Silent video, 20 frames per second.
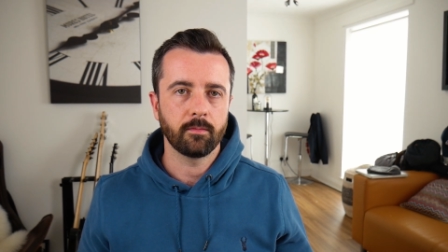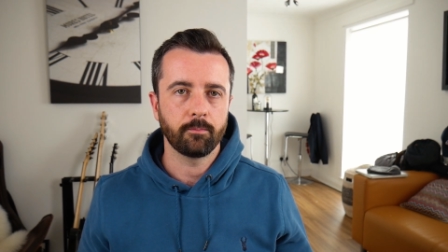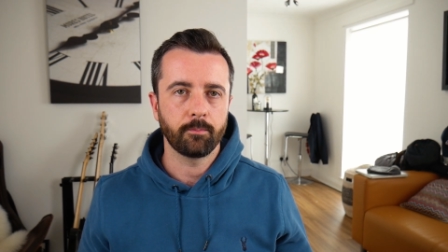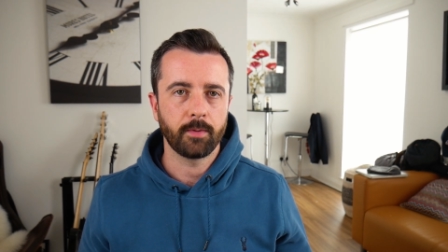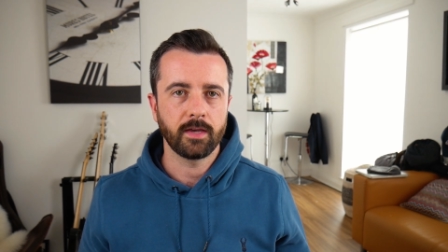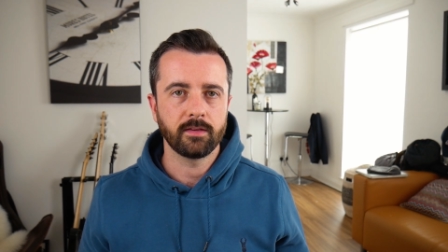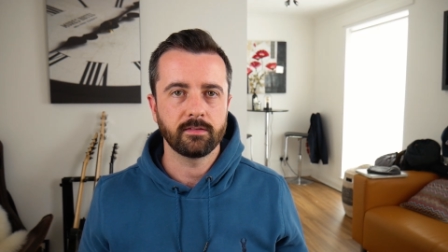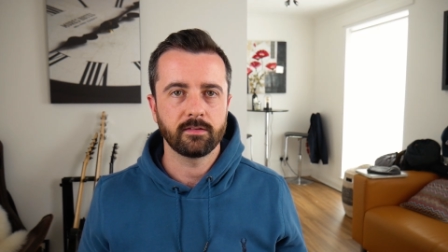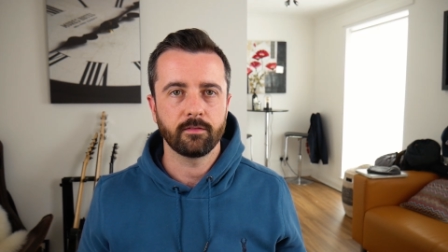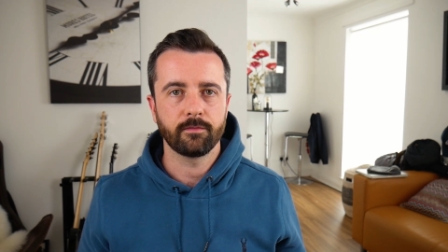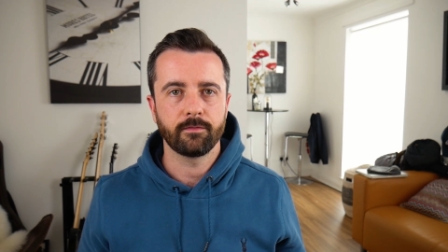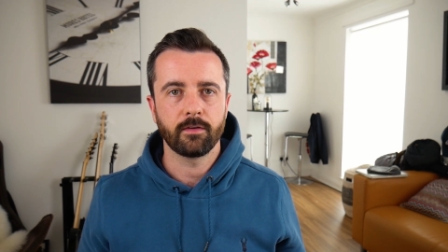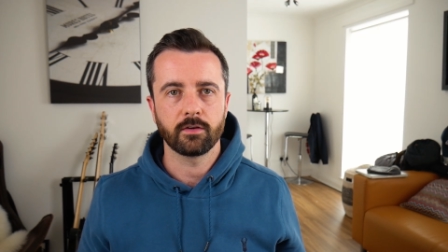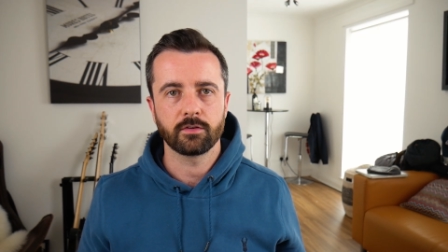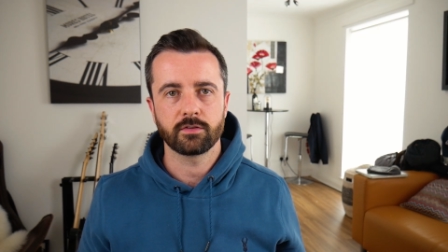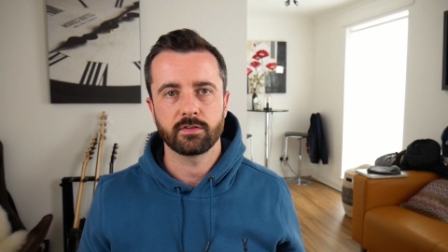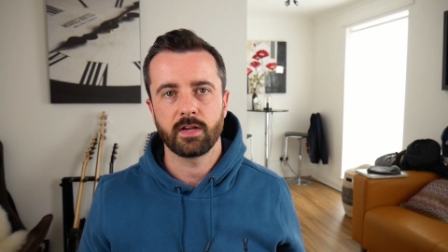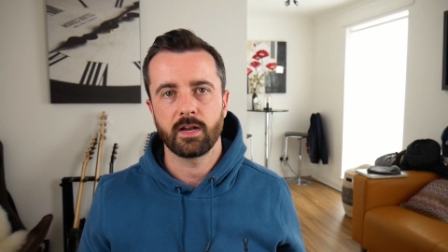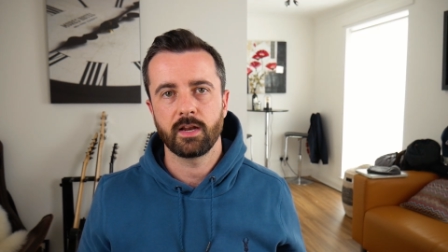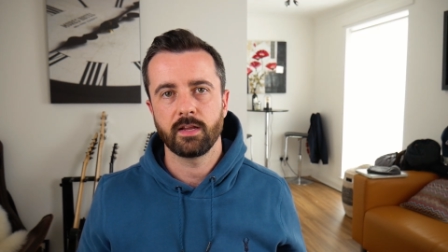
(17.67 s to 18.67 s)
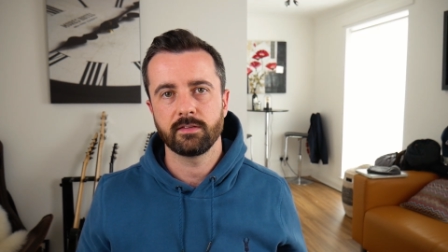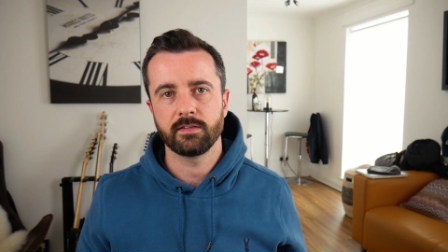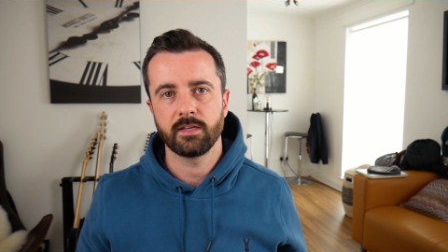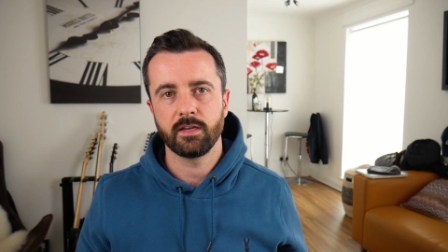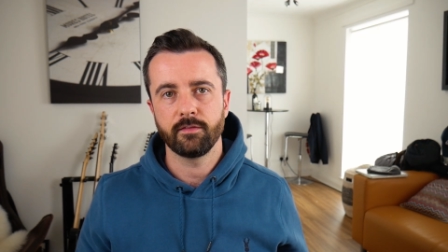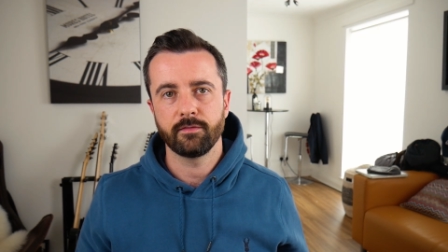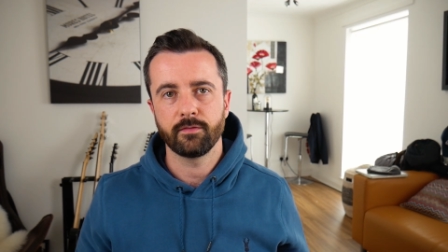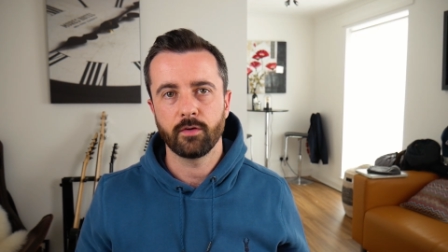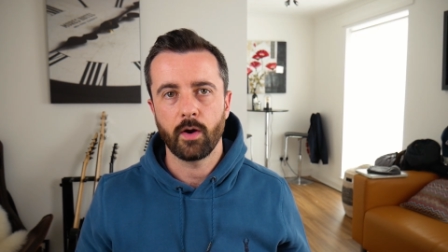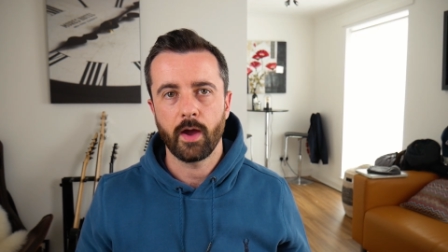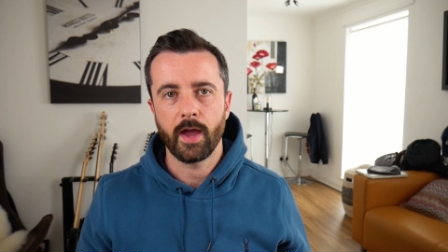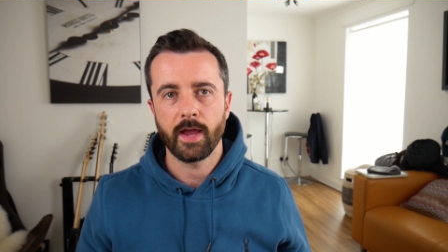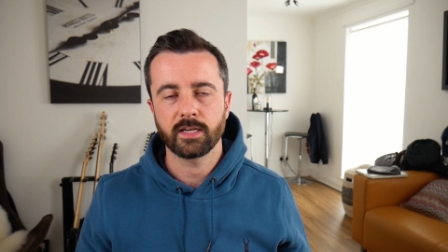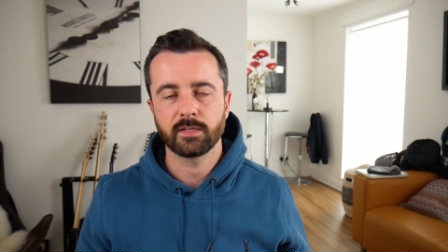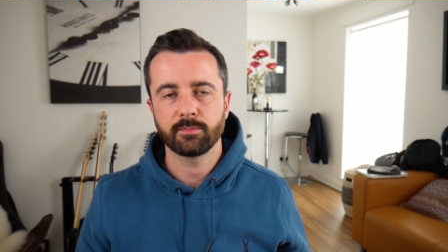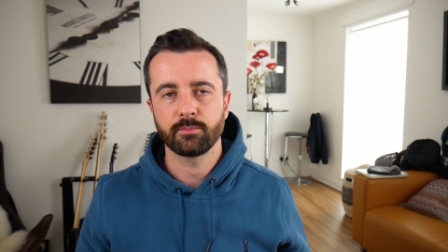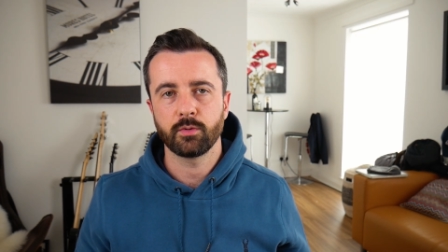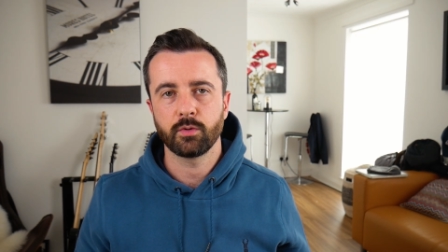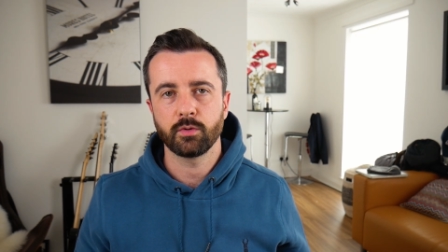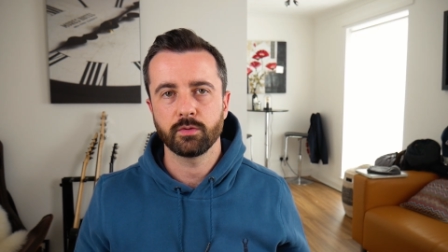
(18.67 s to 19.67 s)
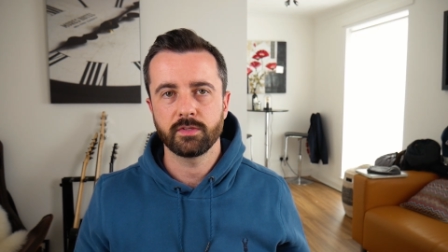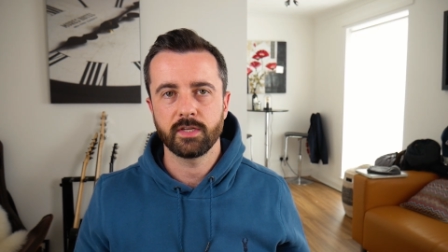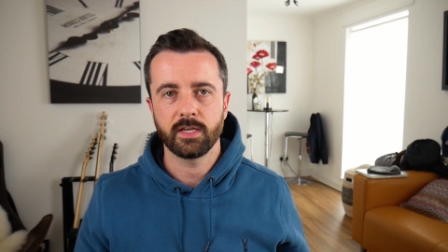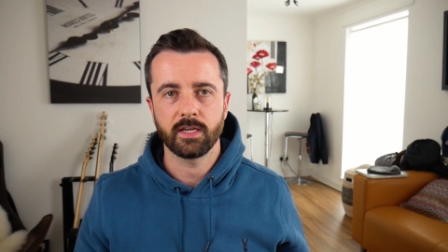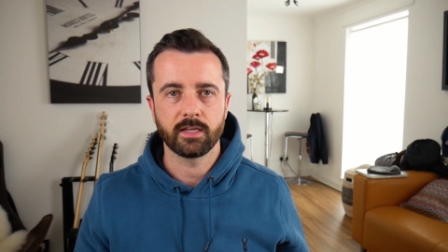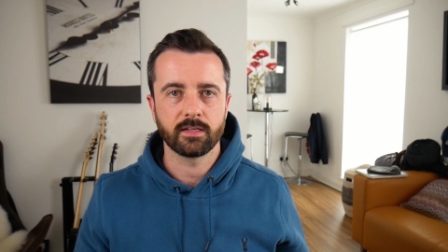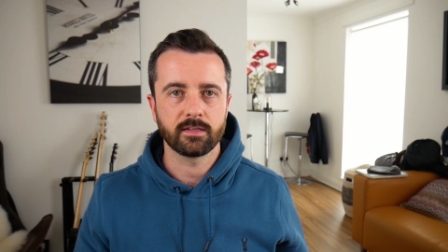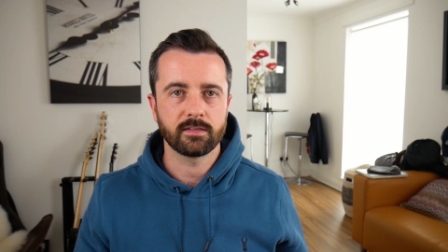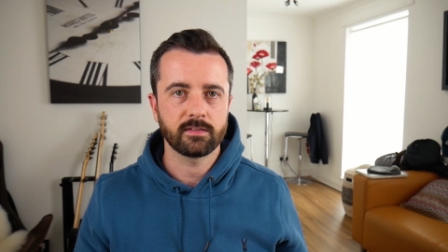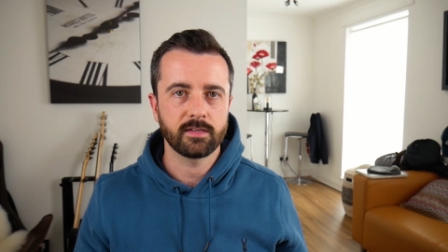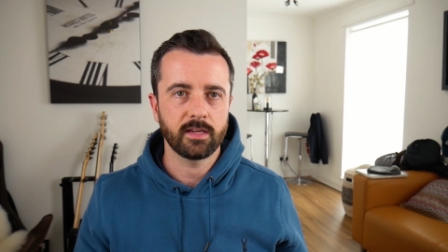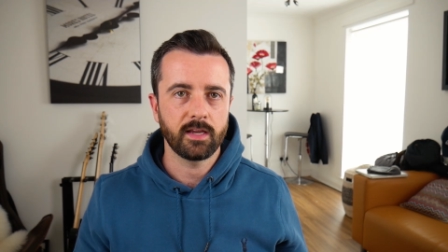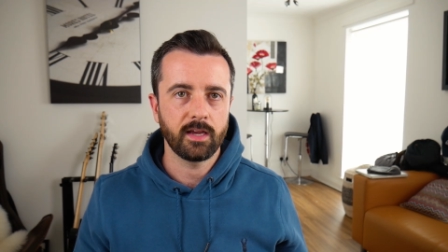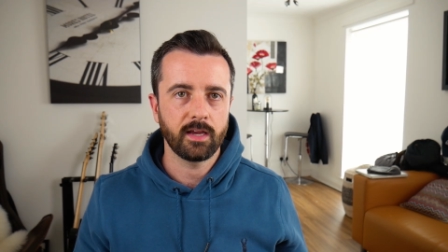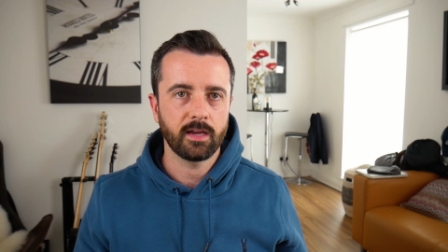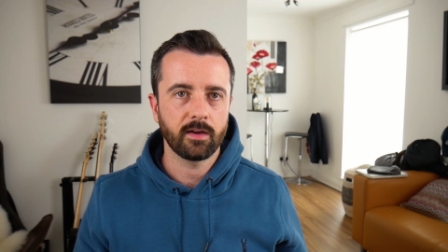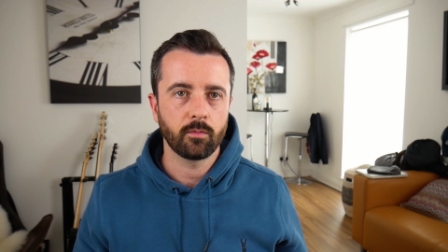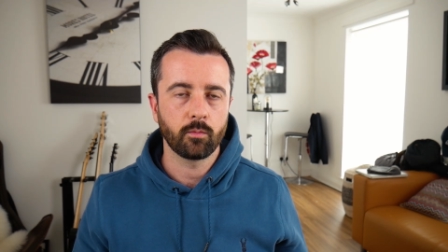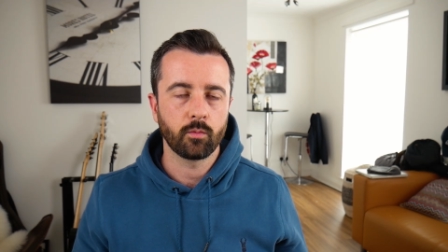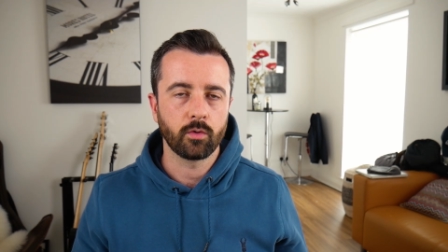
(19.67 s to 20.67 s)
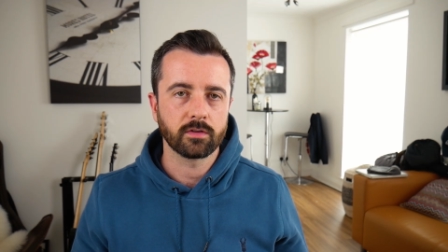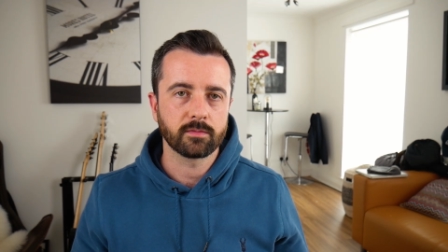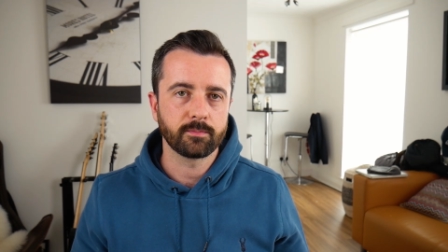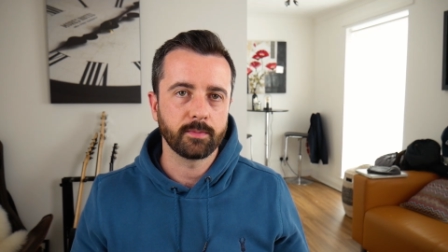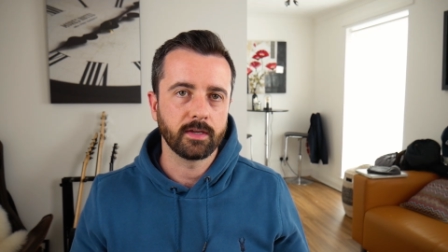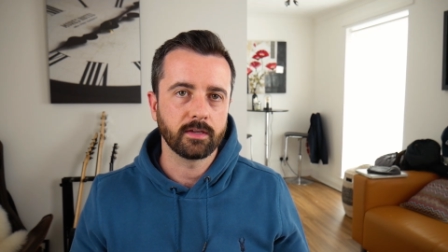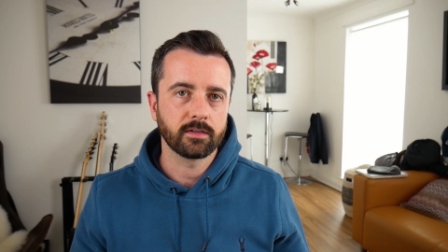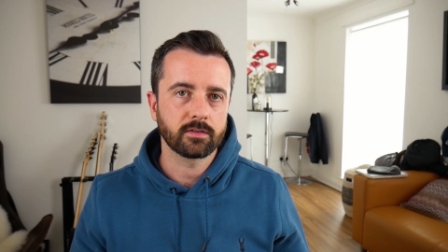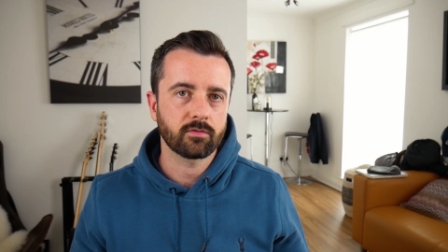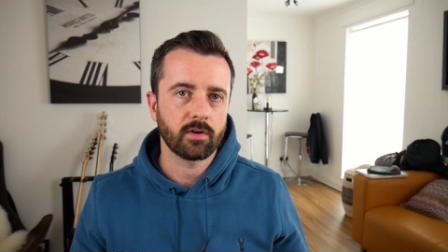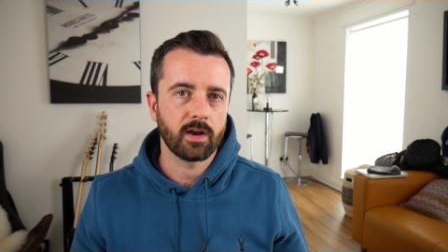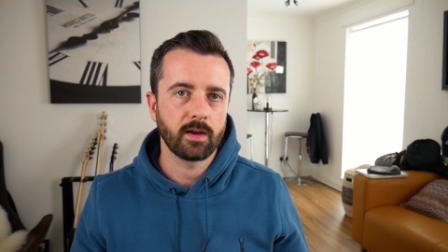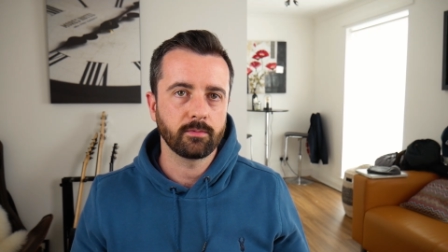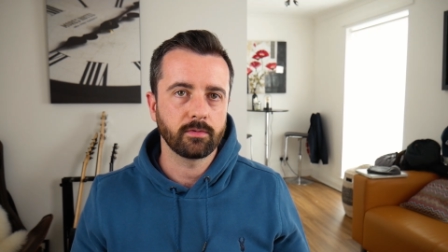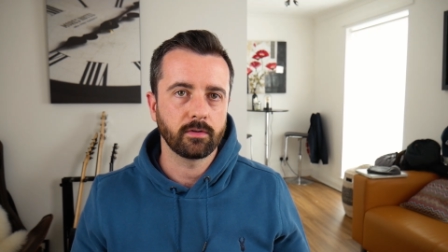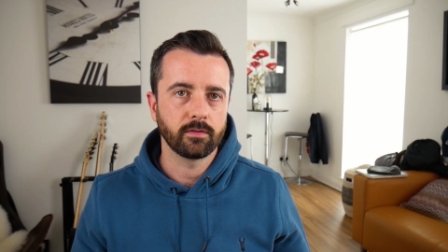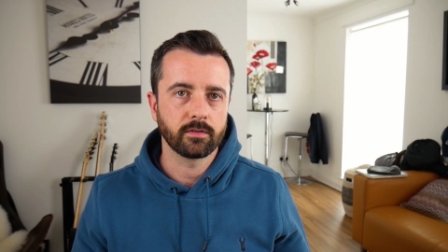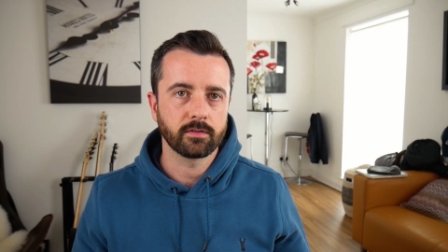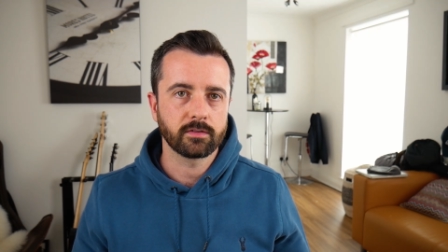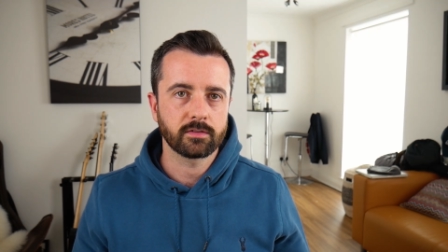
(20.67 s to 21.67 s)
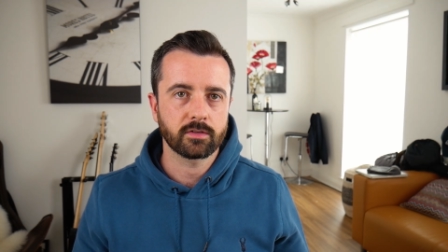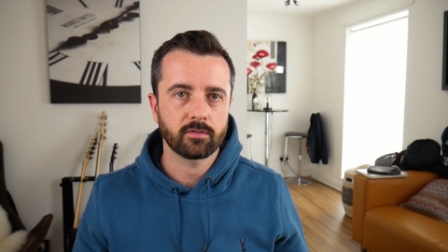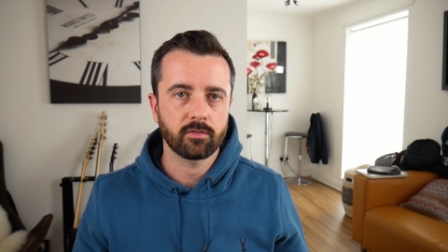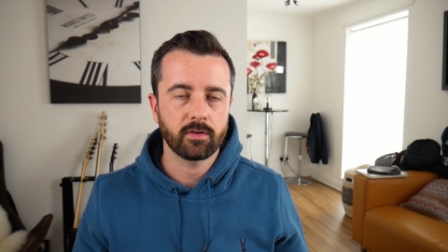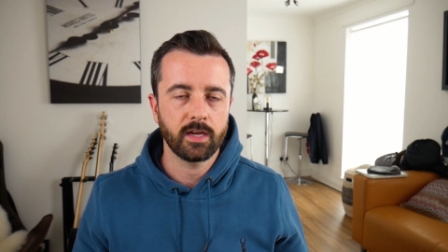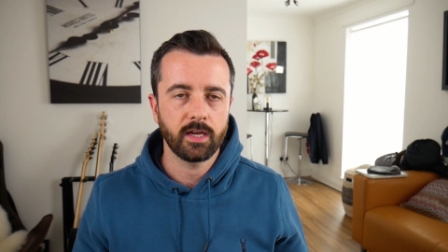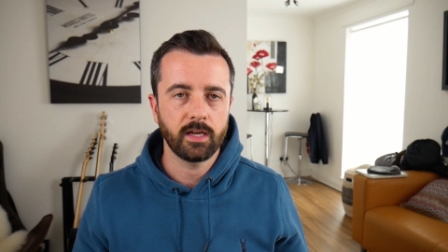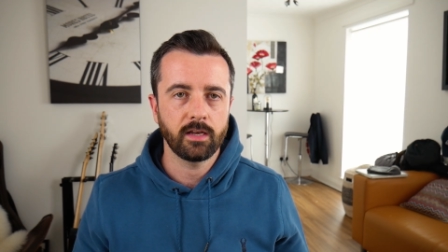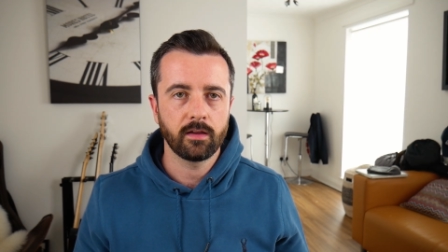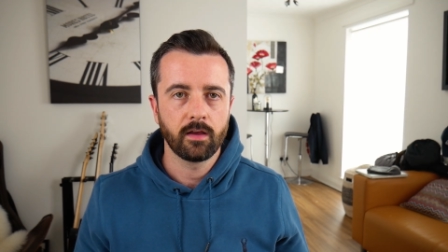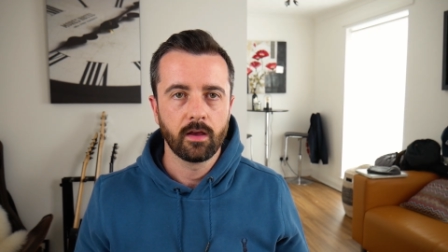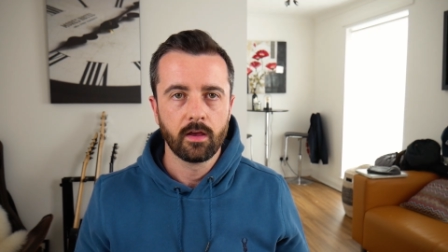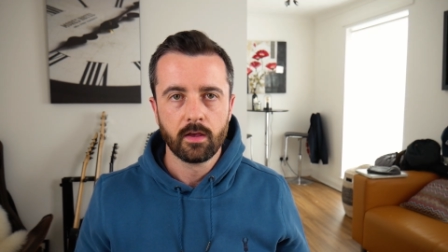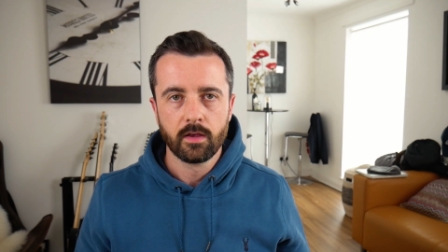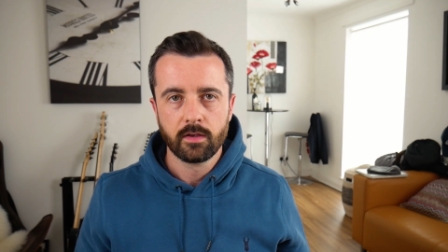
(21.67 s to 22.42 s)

the basic functionality for exporting and seeing what's being scraped on the screen.